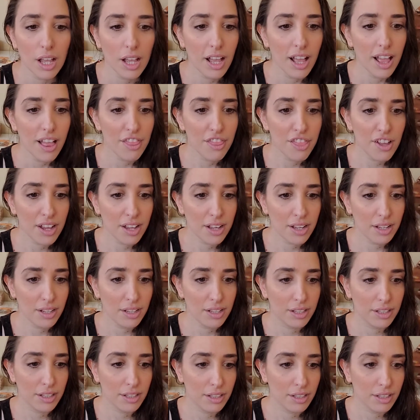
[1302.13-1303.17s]
the
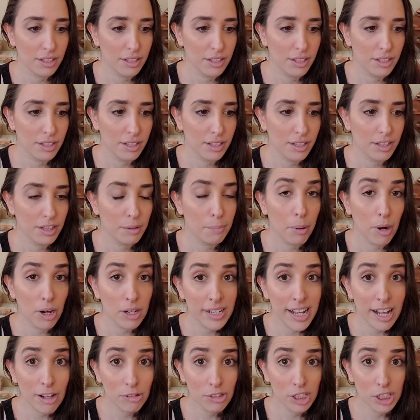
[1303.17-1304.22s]
barn
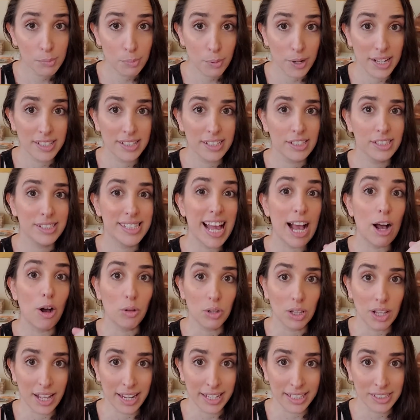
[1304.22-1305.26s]
owl spread is
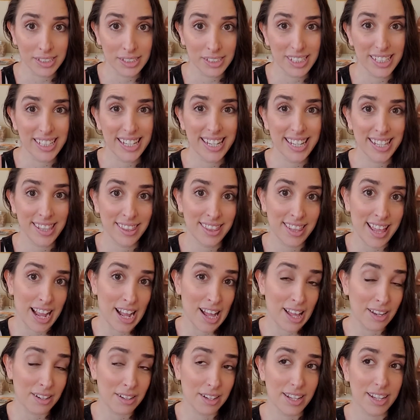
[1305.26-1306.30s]
outlined in
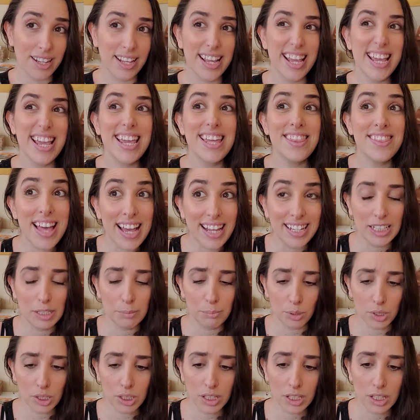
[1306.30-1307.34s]
that
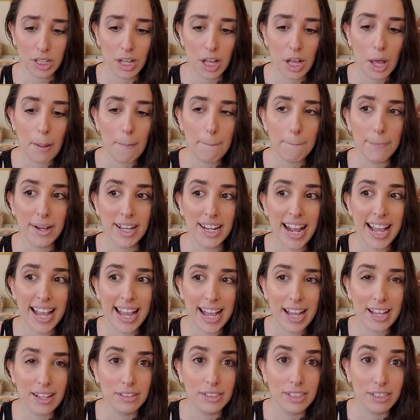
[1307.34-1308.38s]
ebook, but I
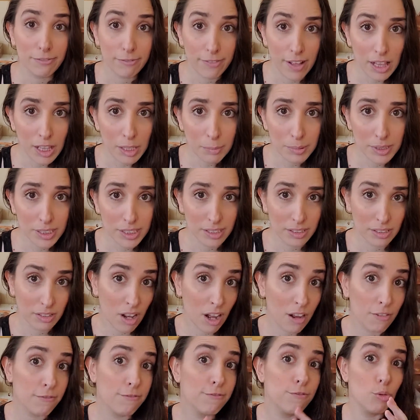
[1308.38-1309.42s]
developed it
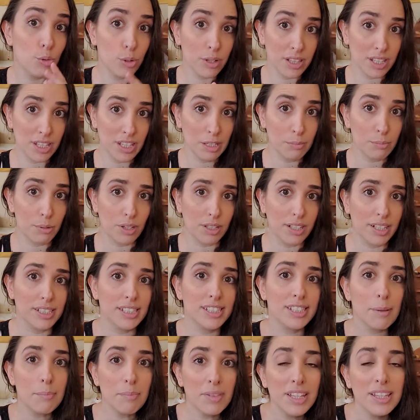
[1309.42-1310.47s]
not for the ebook. It's
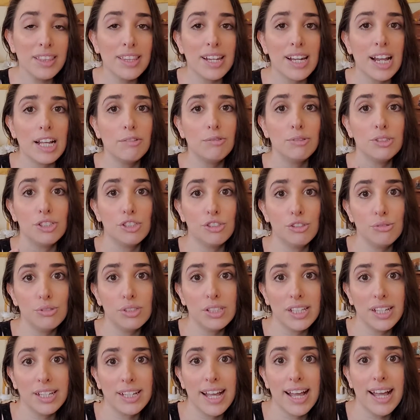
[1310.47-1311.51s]
something that I was
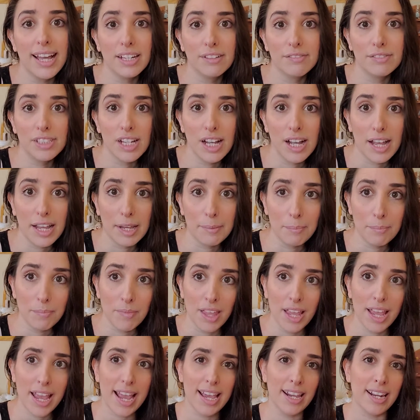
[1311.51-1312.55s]
using ahead of time,
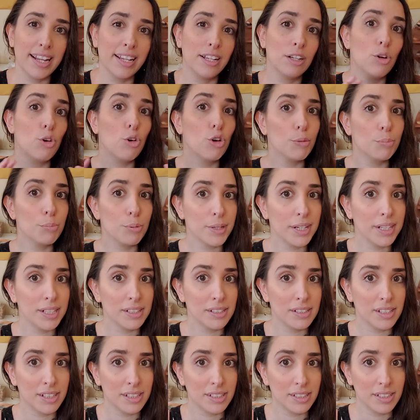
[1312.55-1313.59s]
and I
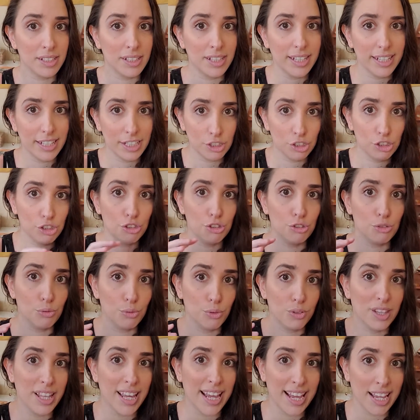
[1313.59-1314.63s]
incorporated it into
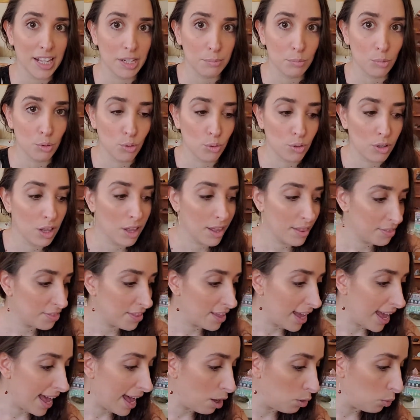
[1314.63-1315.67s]
the animal, the
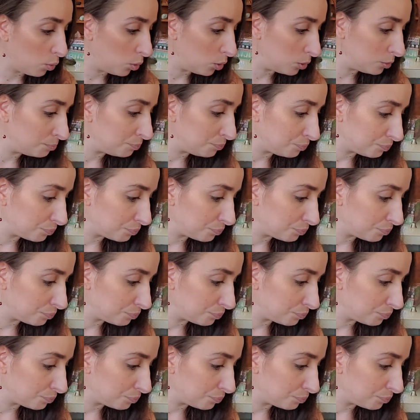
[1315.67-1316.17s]
owl.